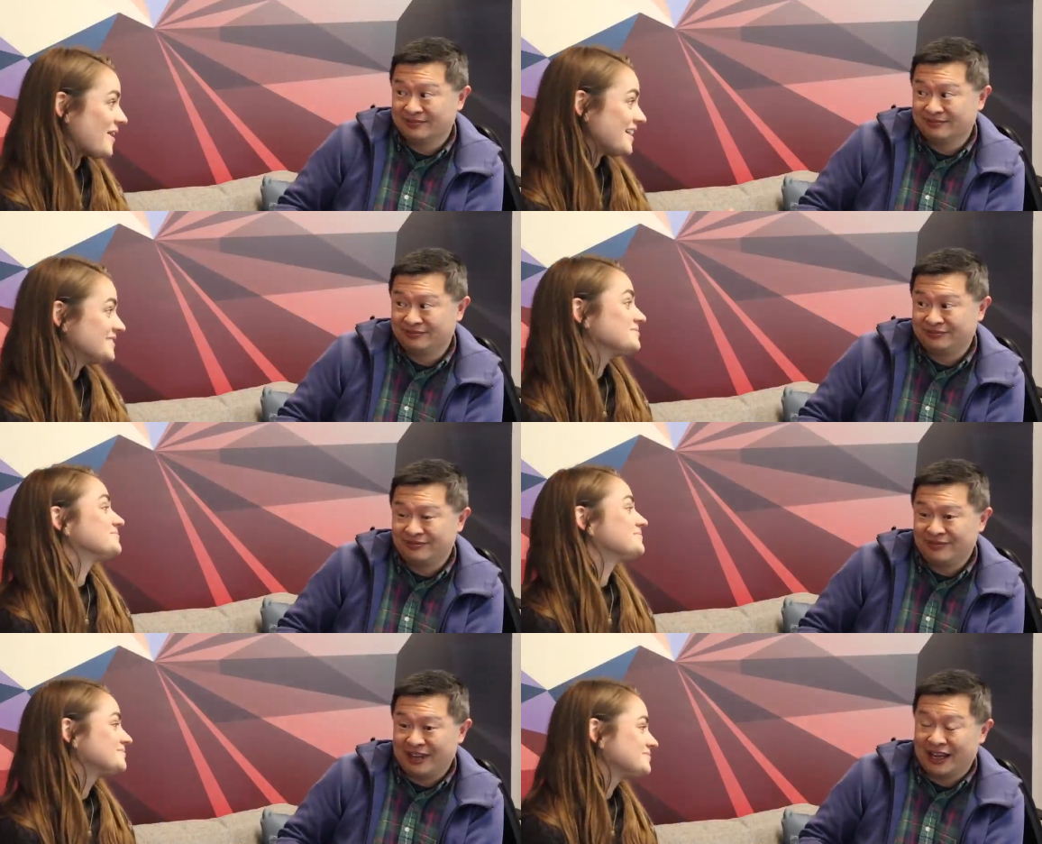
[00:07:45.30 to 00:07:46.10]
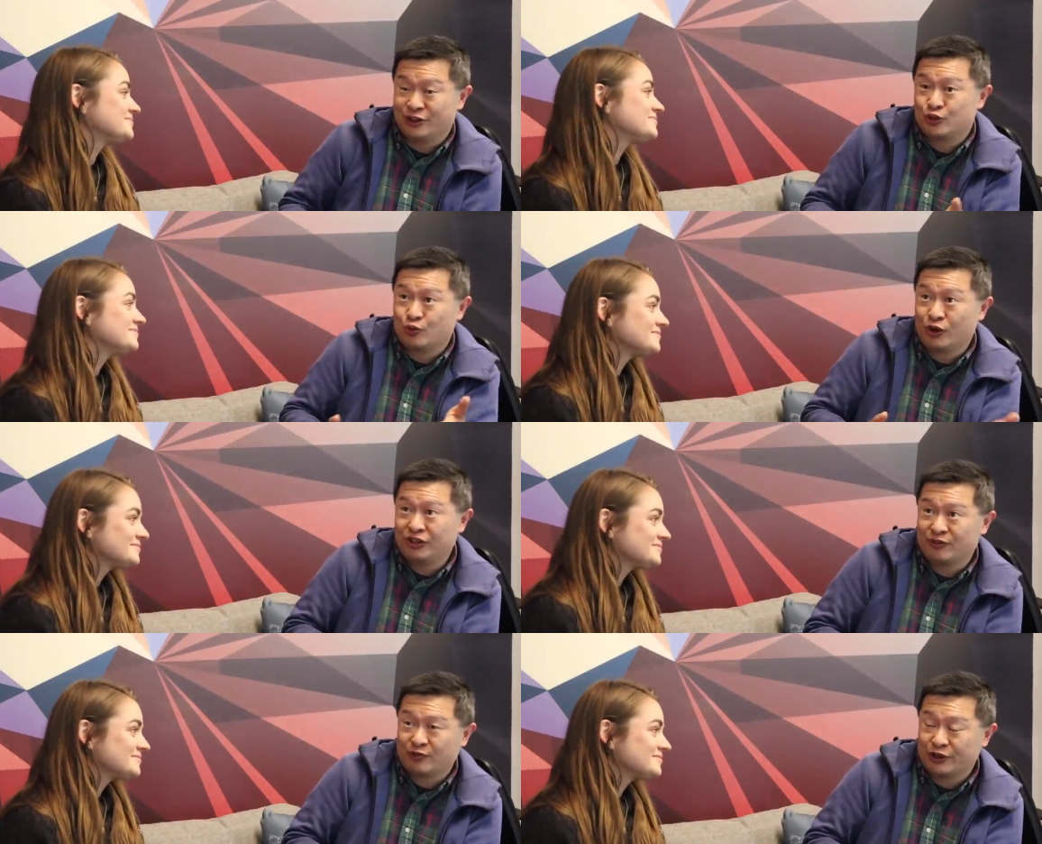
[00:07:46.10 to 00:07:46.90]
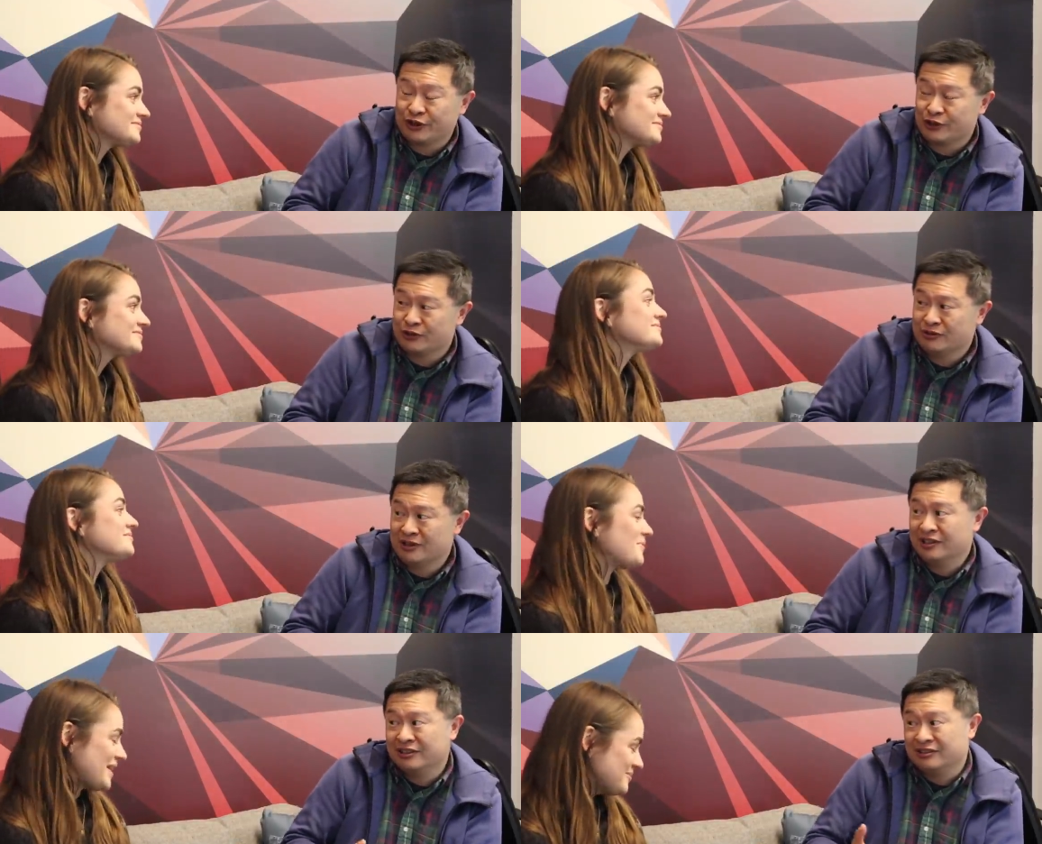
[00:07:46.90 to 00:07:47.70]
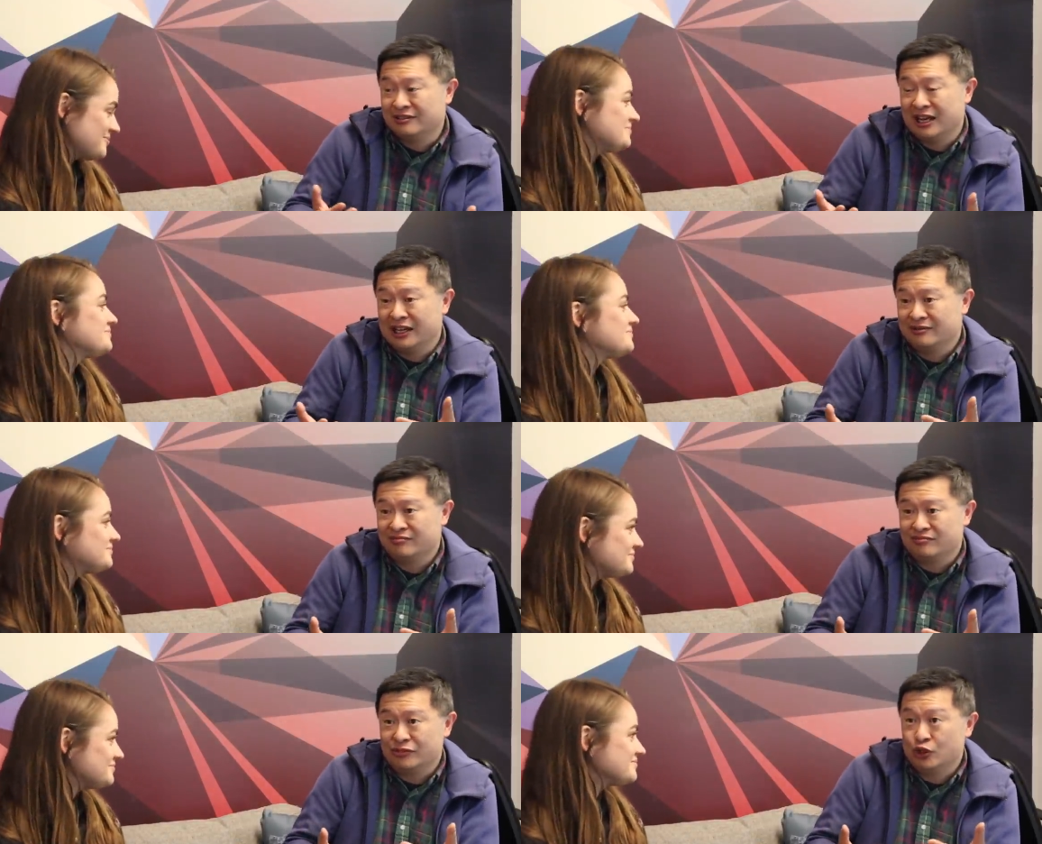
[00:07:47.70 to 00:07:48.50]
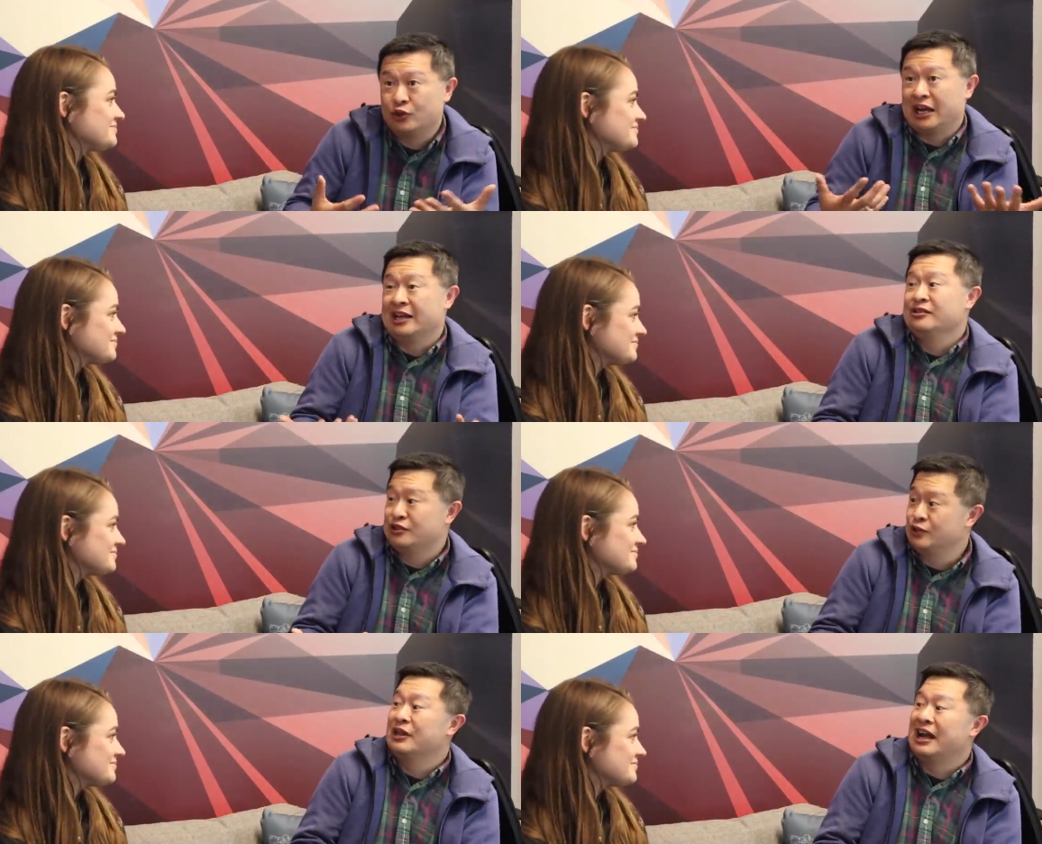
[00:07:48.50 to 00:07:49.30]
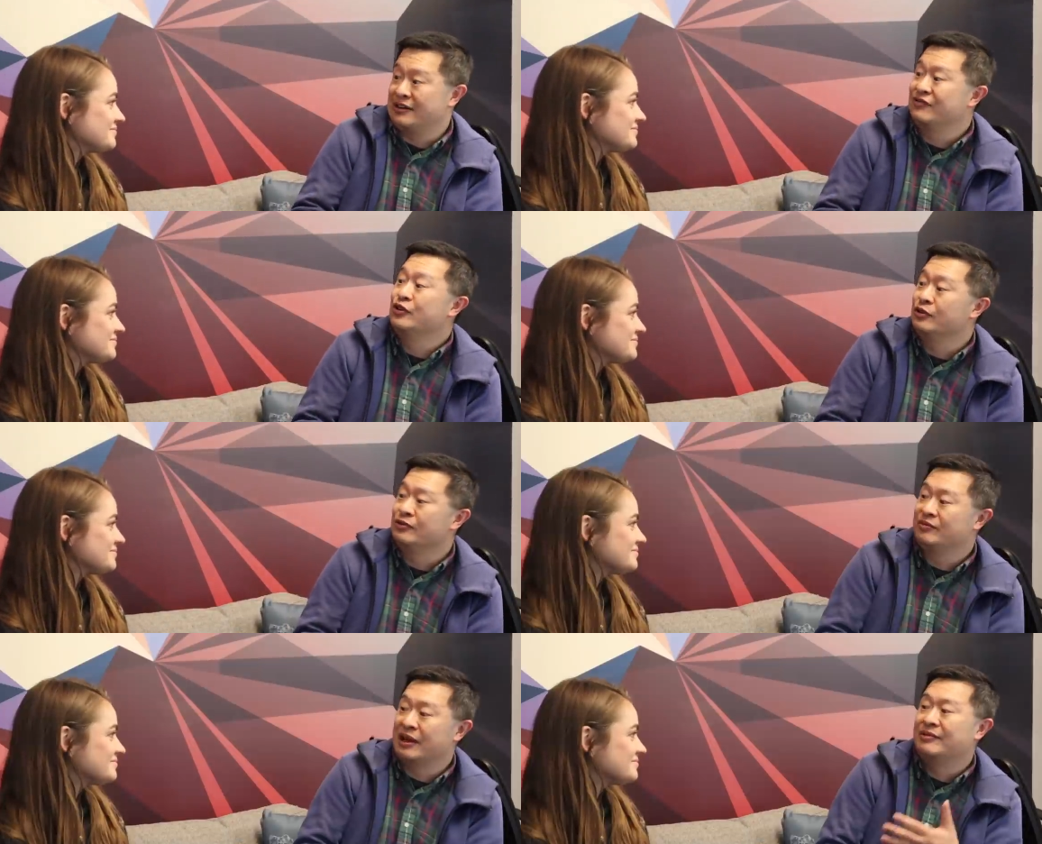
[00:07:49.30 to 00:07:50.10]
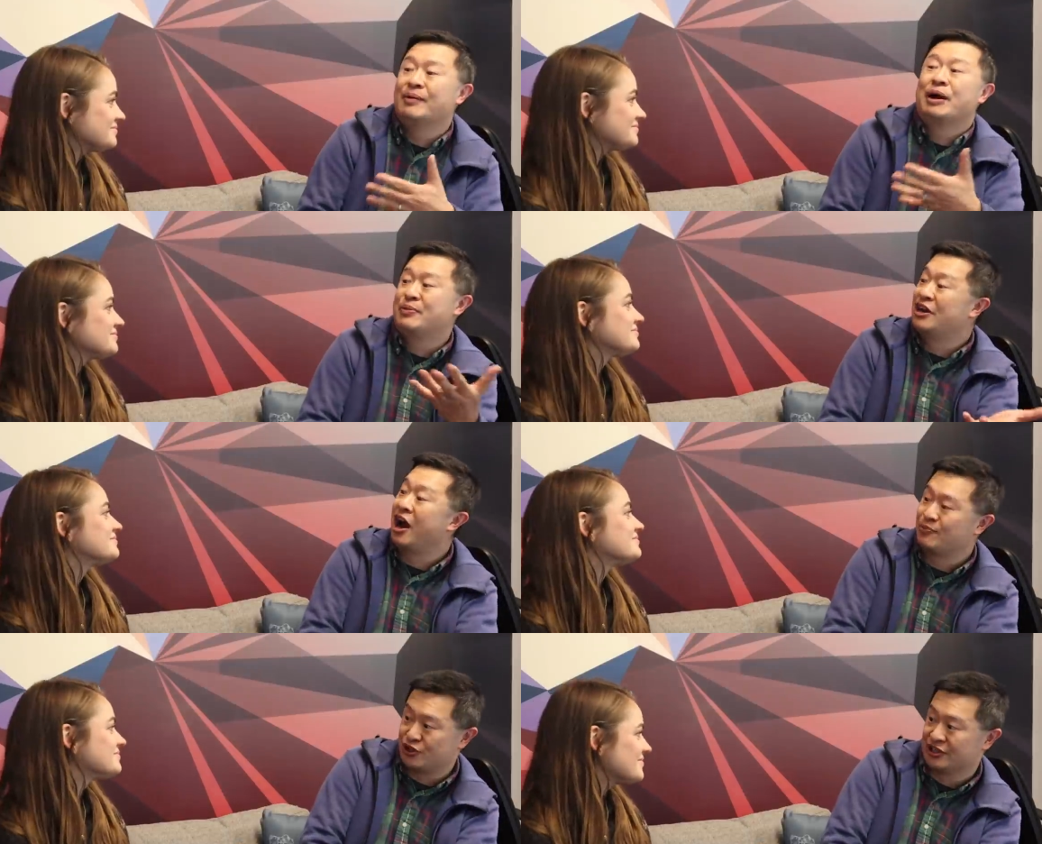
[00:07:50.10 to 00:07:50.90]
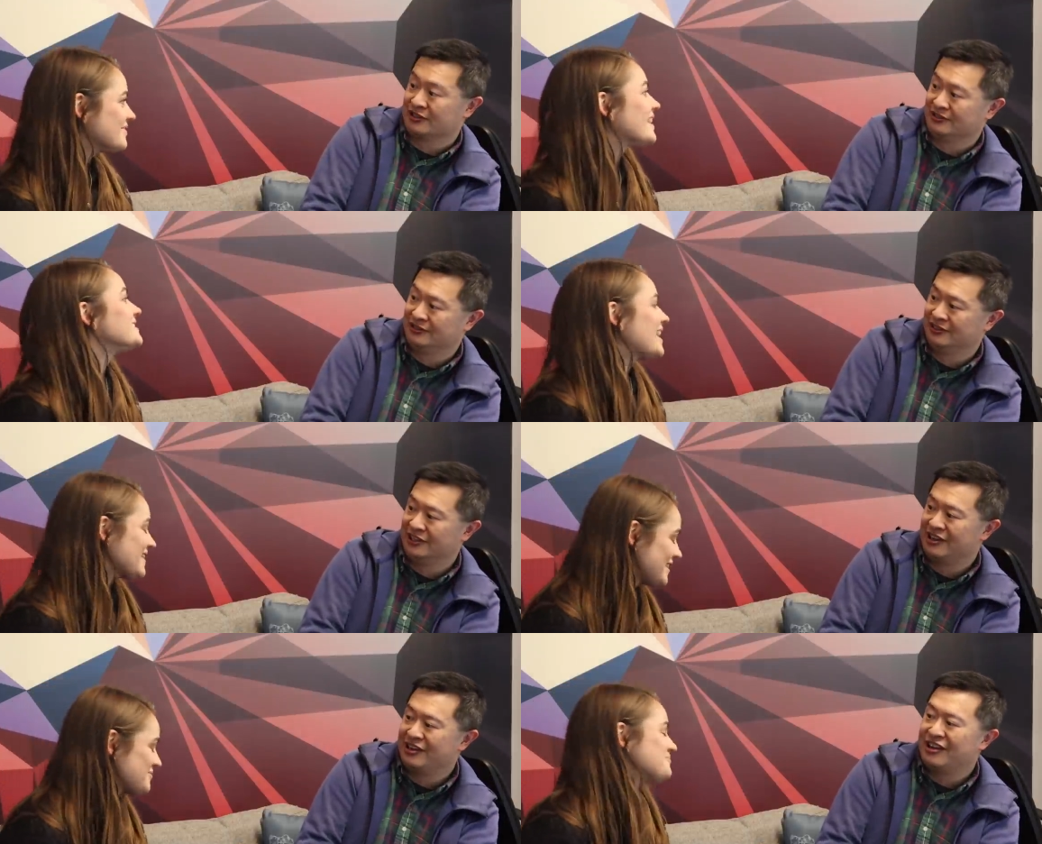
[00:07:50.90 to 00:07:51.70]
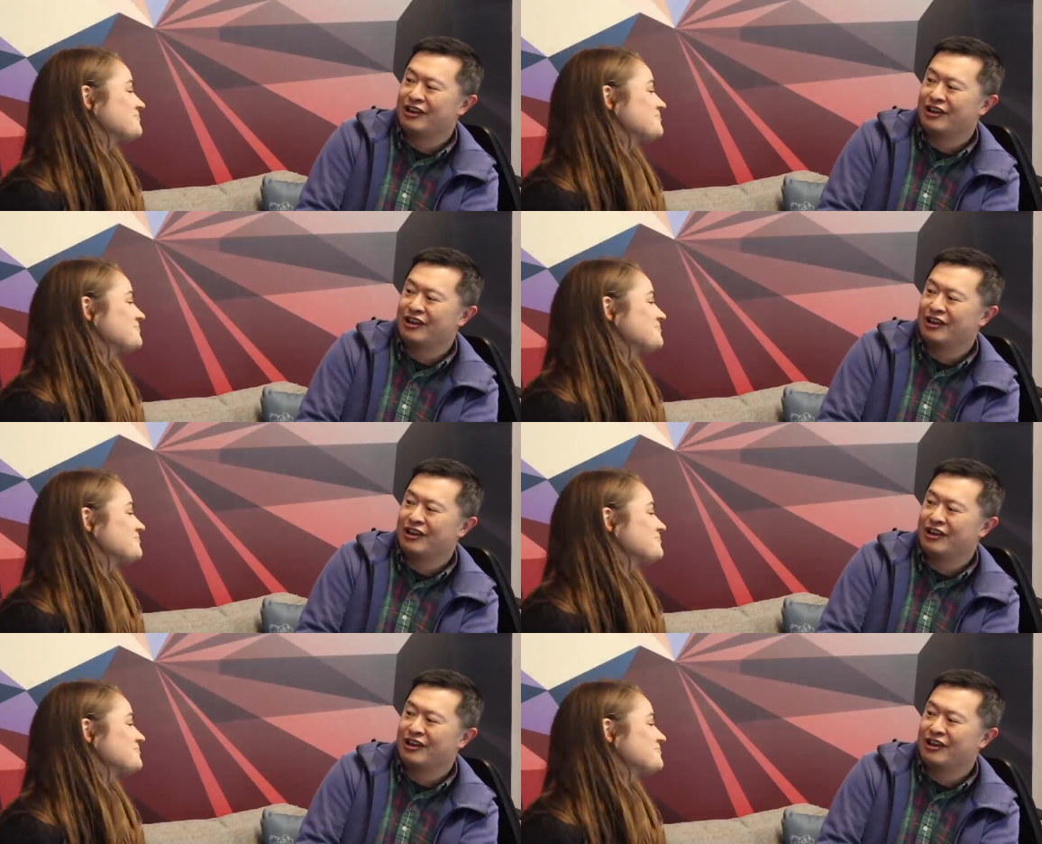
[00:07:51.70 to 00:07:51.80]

Speaker 1: Right.
Speaker 2: And it's worth it for you, then you can do that. If you that might be an option.
Speaker 1: Exactly.